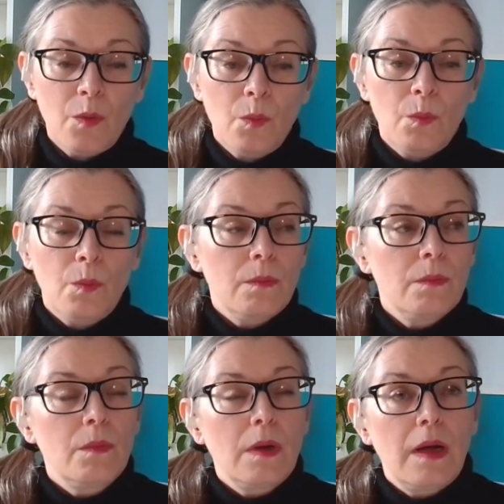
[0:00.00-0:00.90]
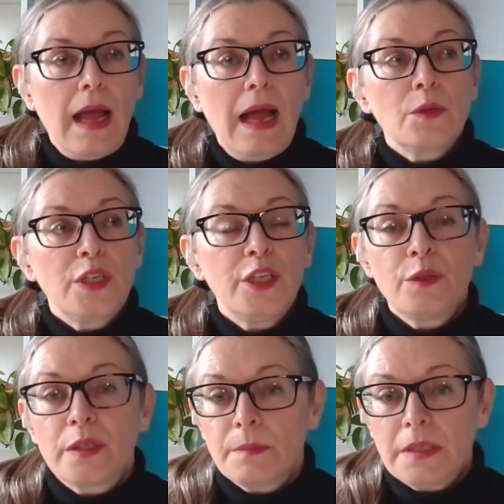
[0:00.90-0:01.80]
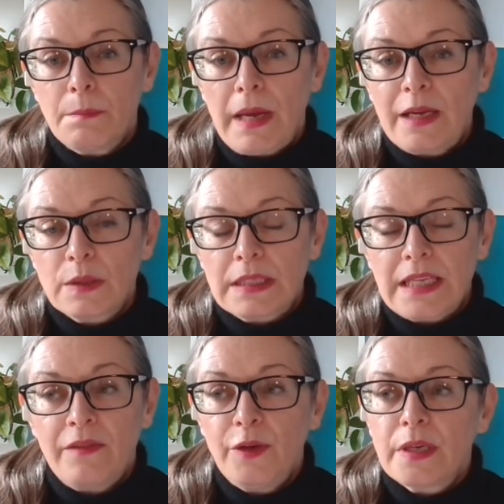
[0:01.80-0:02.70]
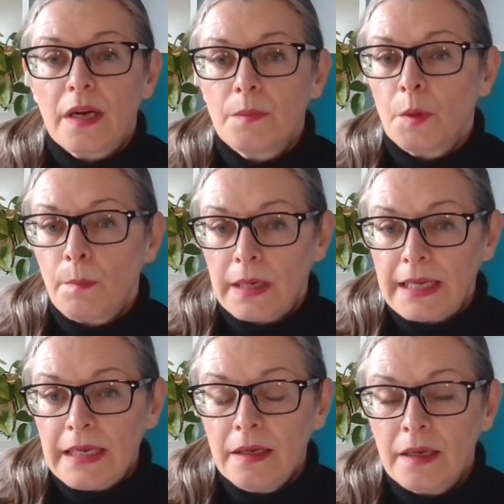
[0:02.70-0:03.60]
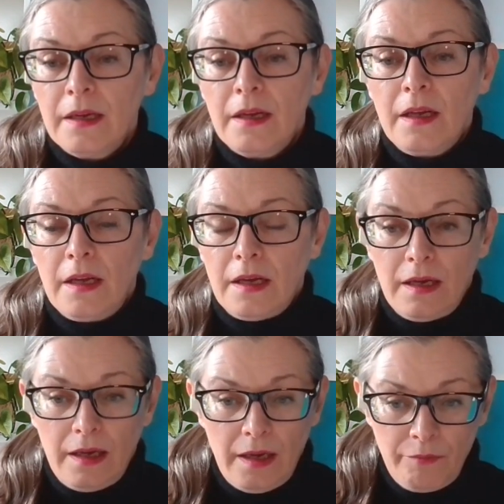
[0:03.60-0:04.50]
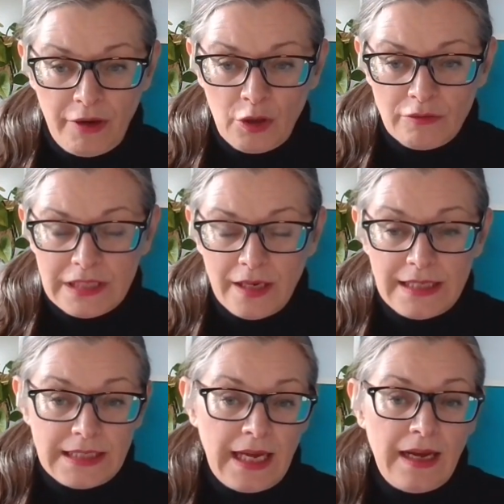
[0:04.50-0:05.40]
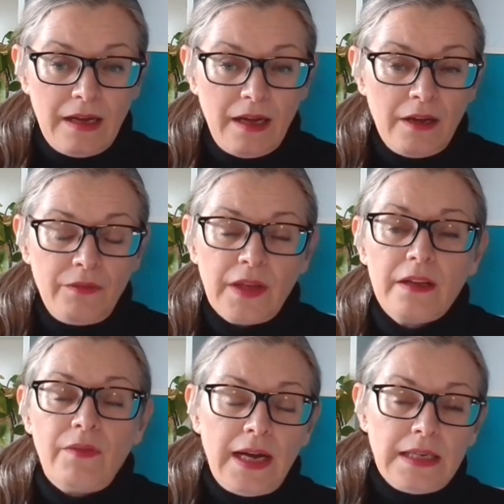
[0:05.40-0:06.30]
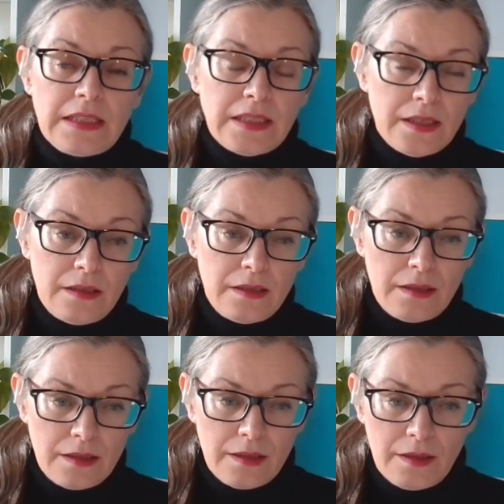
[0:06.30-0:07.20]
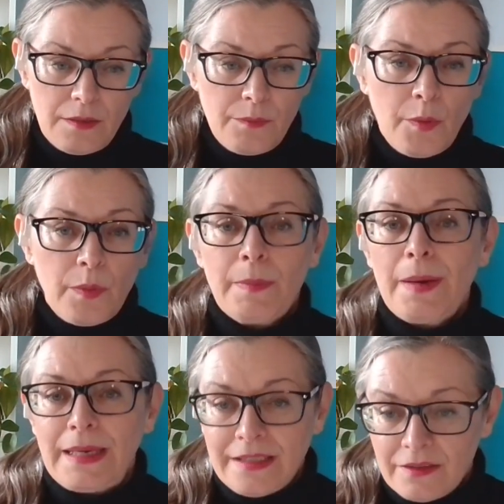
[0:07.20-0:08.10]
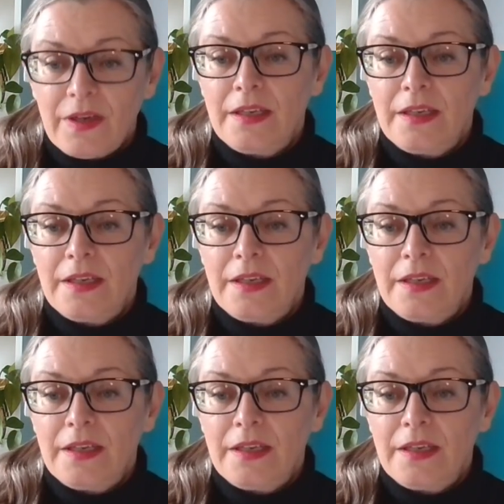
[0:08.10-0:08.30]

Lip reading: out how to use them to make or save you time or money and prioritize that, I think that's probably my best